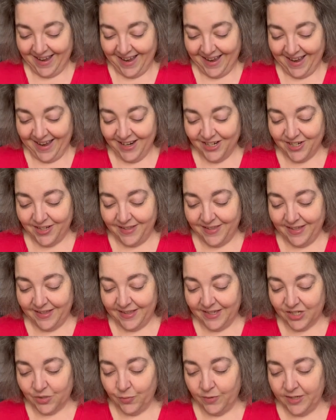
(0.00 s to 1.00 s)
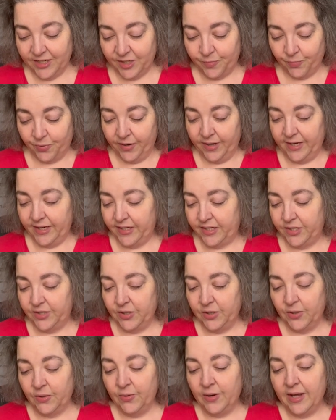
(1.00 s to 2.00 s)
I actually think this one is pretty
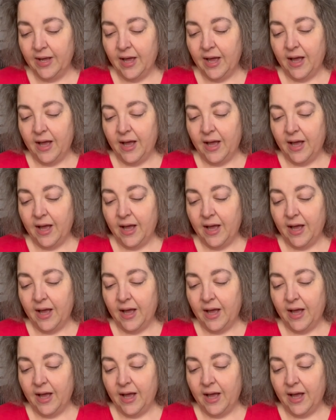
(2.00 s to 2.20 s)
too.